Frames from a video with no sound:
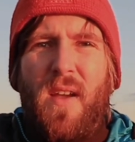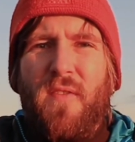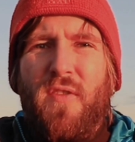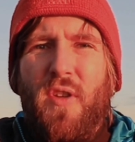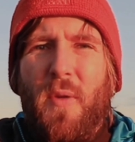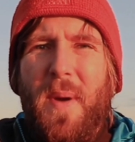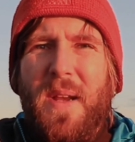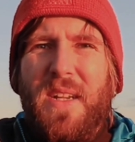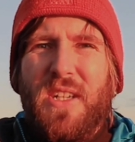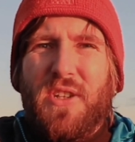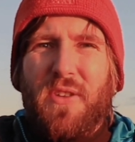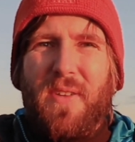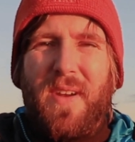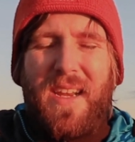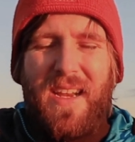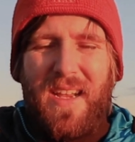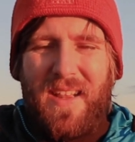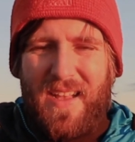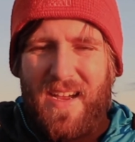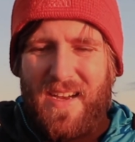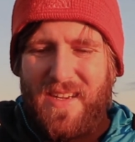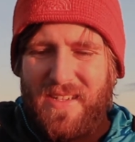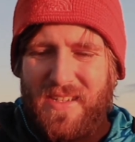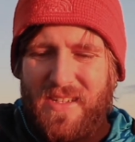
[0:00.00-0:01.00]
from entering your
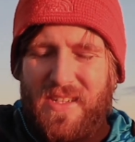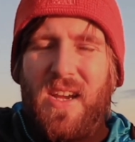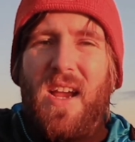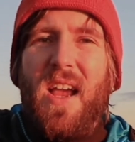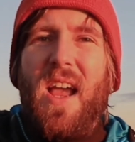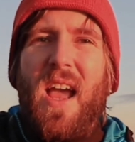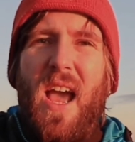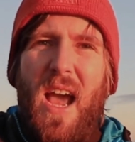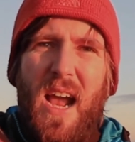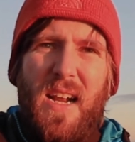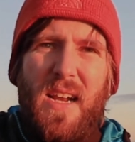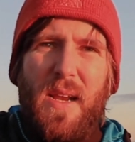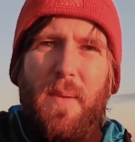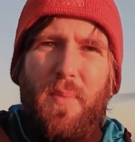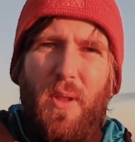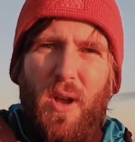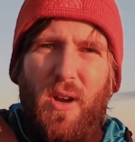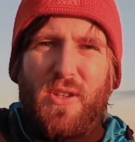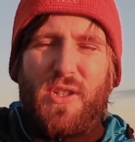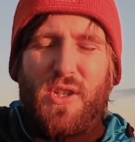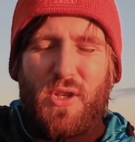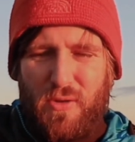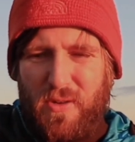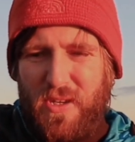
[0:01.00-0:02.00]
lens, and it
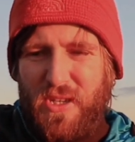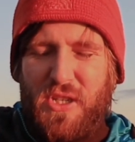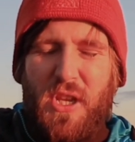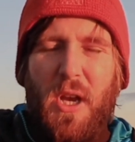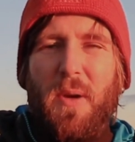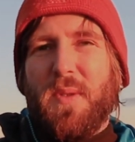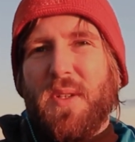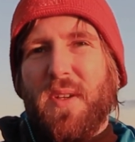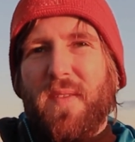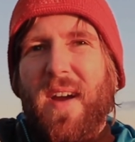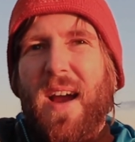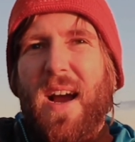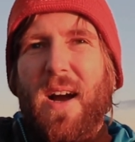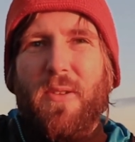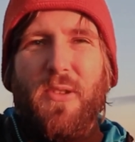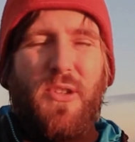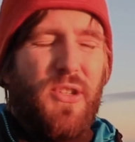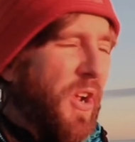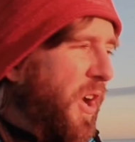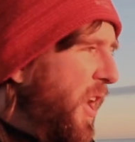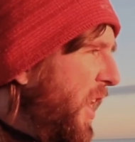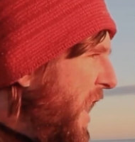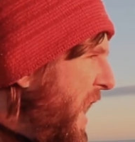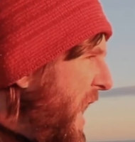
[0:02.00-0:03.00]
blocks 3 stops of it out.
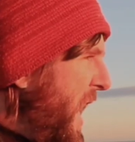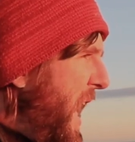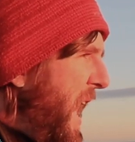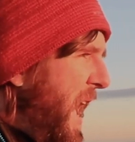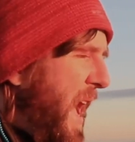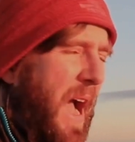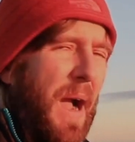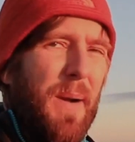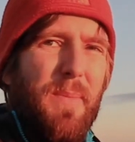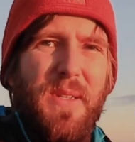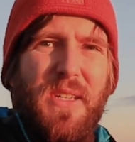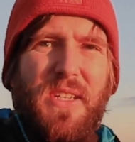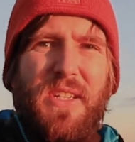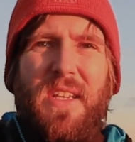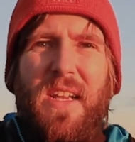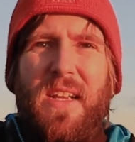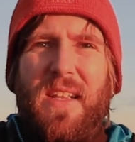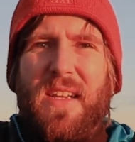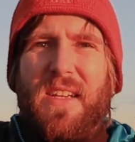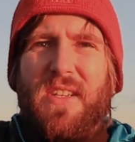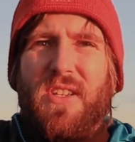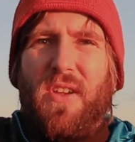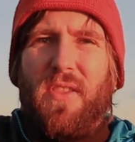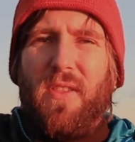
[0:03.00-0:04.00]
So I'm going to stick
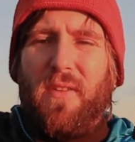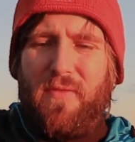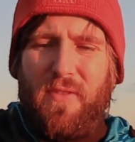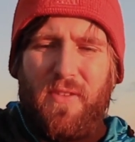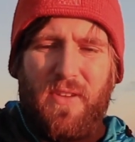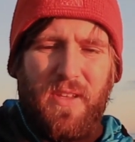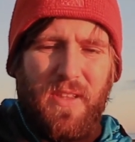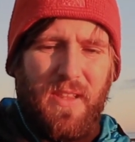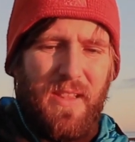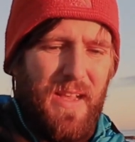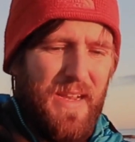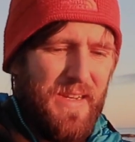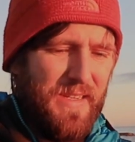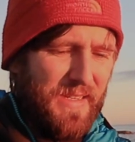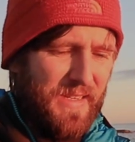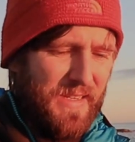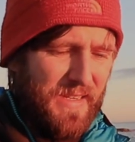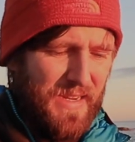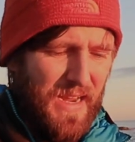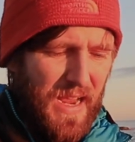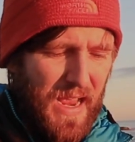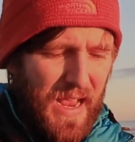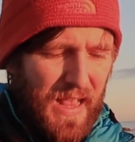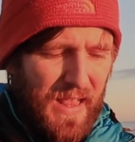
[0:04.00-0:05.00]
this on the front of the lens.
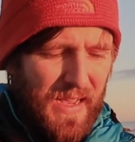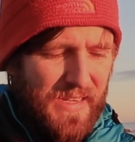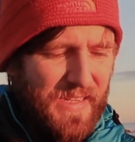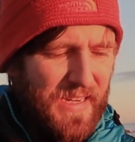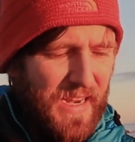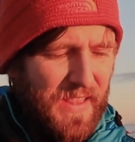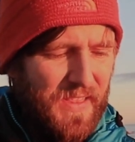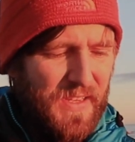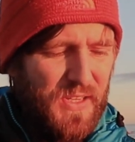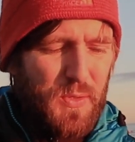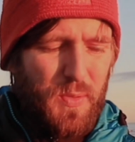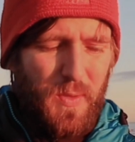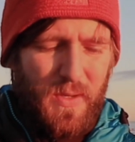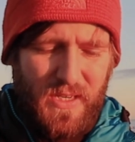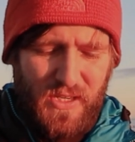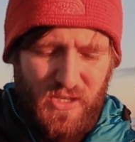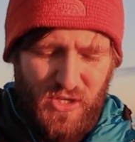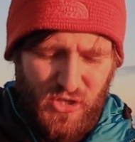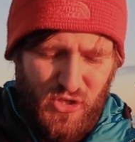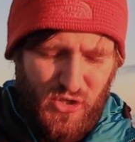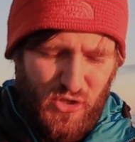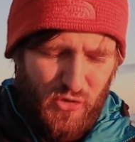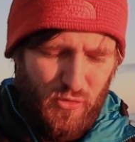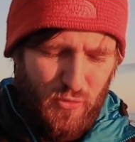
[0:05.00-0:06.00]
Like I said, this one is
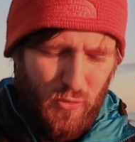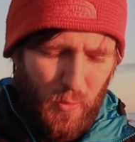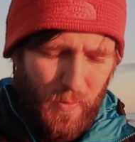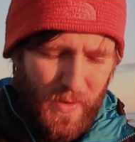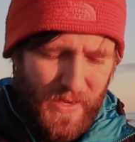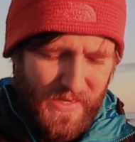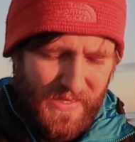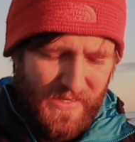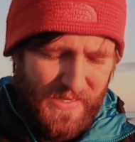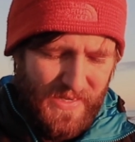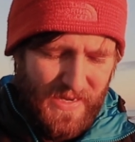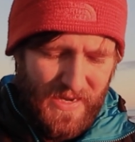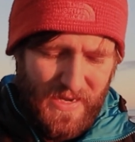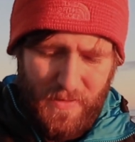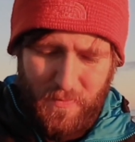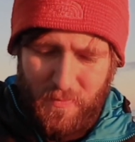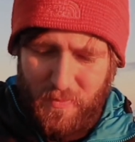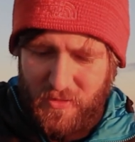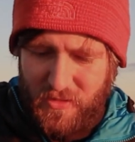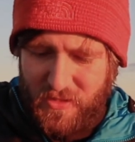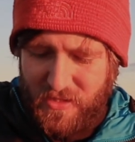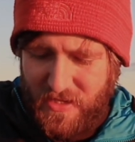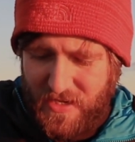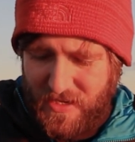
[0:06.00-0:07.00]
a screw-in type.
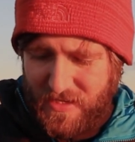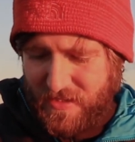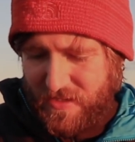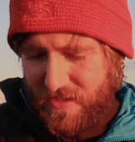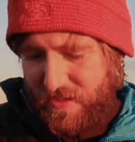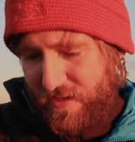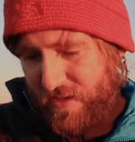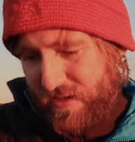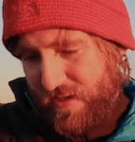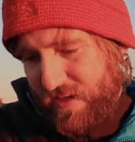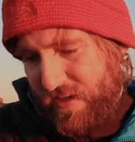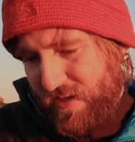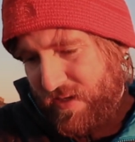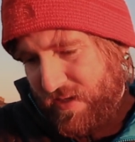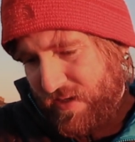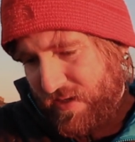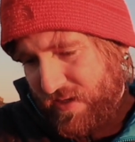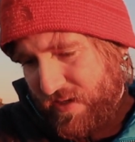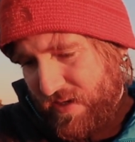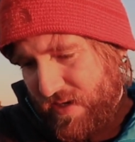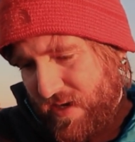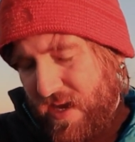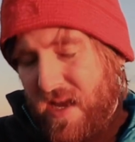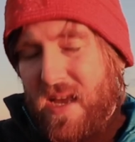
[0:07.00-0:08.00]
What size is it?
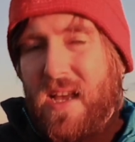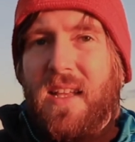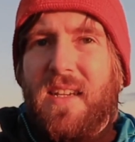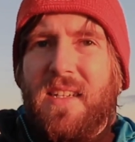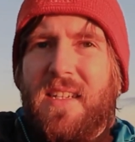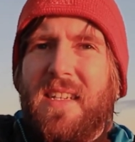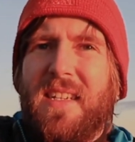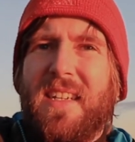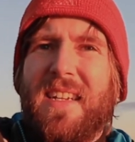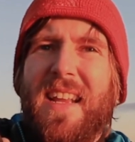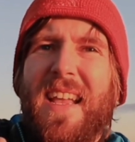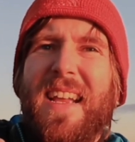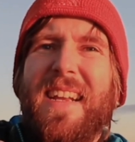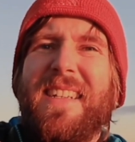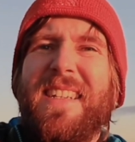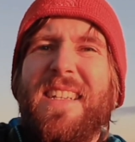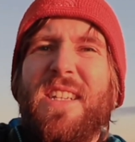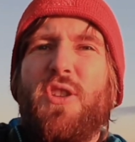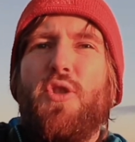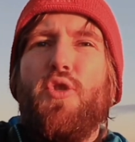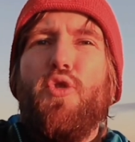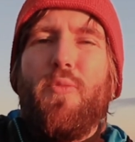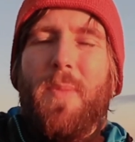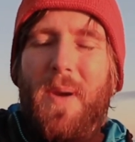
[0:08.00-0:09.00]
This is an
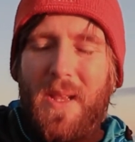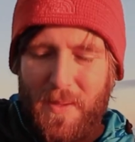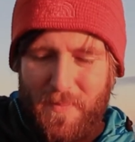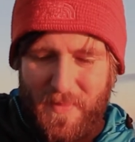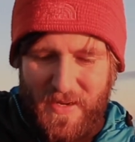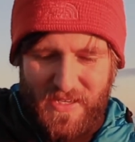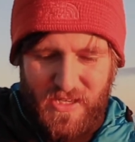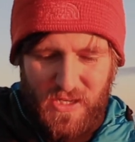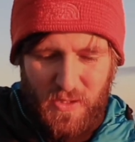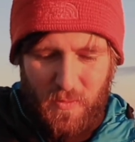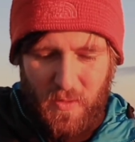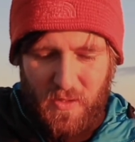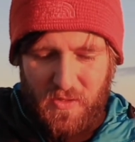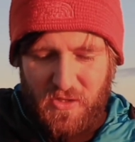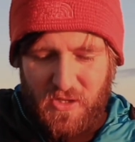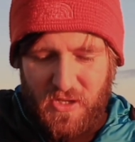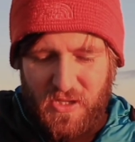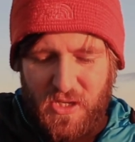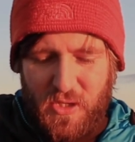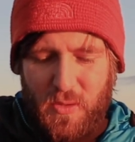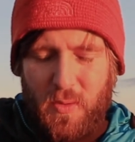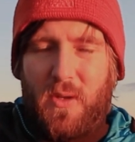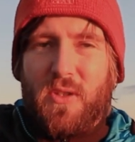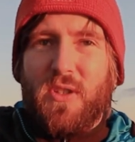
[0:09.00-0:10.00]
82mm one. So
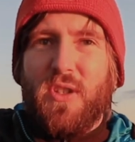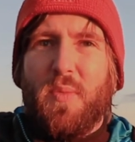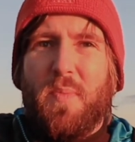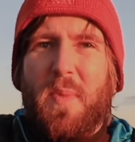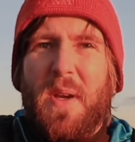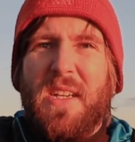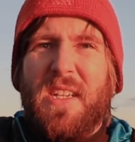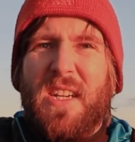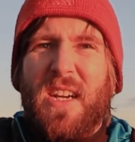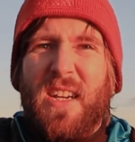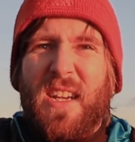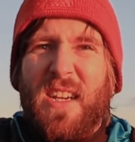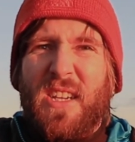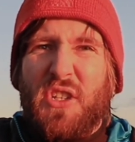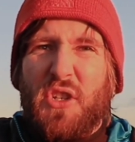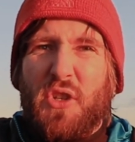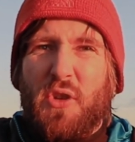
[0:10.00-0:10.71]
this one just basically